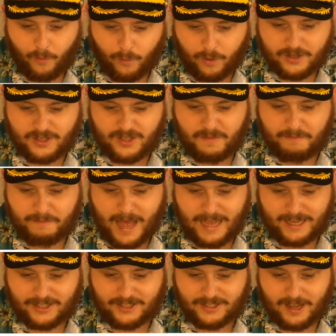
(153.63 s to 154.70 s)
what's the
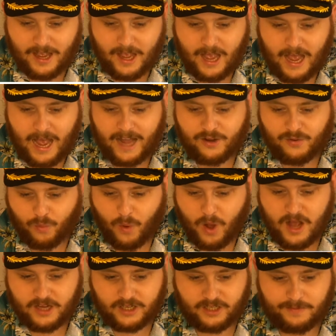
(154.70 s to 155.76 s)
best and
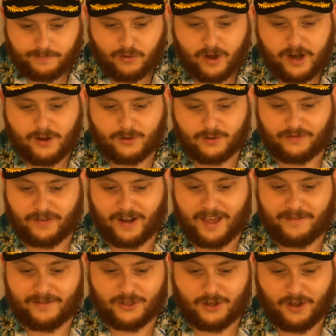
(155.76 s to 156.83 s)
worst Pringles
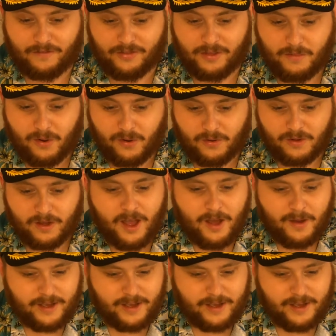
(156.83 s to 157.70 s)
flavours of them all?